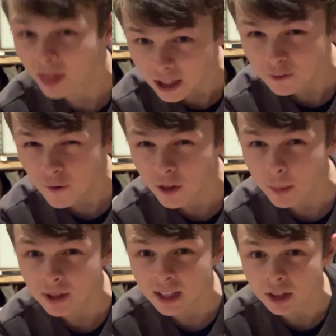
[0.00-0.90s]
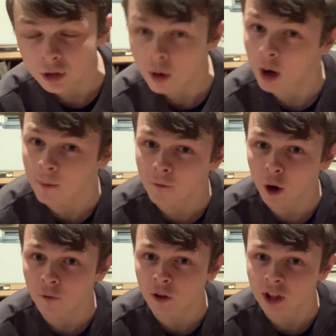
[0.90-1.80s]
That's 50% true, and I'm
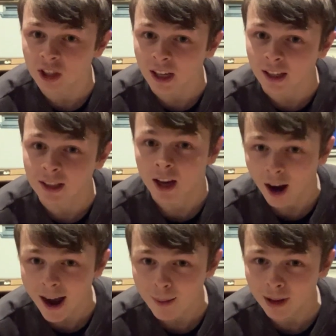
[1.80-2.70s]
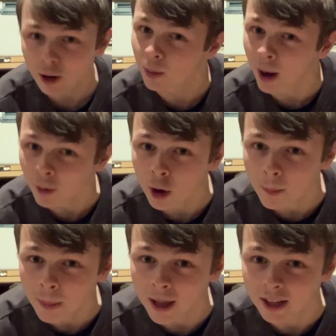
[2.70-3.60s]
5'6". I am little, but I'm not a
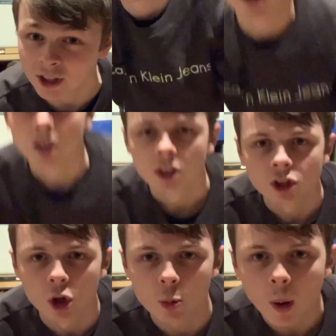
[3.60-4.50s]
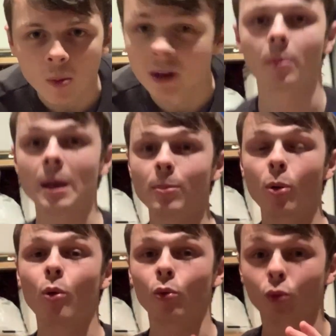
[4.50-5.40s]
bitch. So the problem is
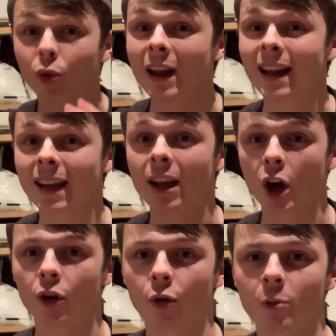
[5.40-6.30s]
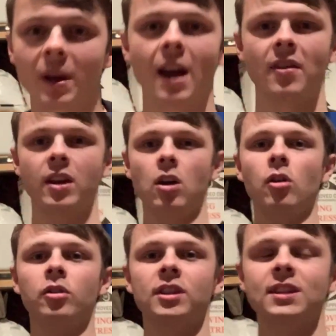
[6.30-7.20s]
people really annoy me, and they
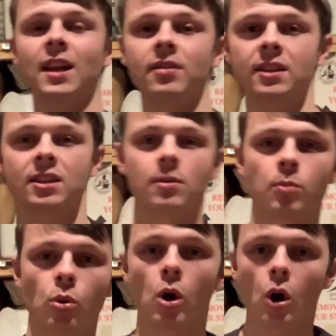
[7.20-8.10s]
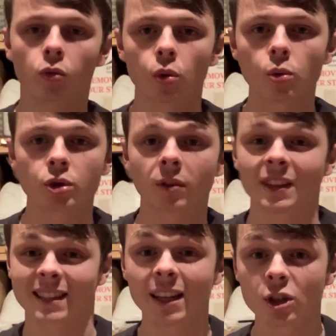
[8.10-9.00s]
can't understand these simple rules of
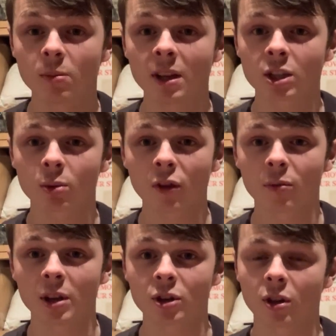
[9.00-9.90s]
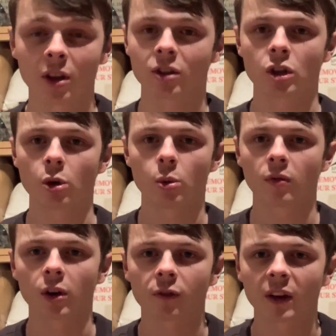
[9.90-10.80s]
stay 2 meters away from each other. So we've got
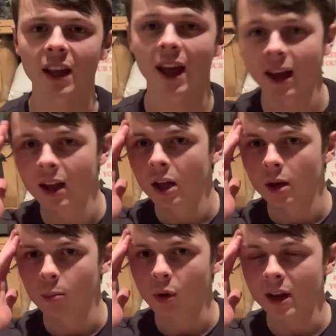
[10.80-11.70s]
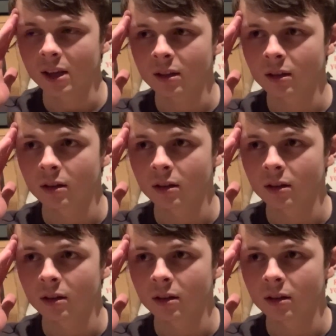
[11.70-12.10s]
to forget brain.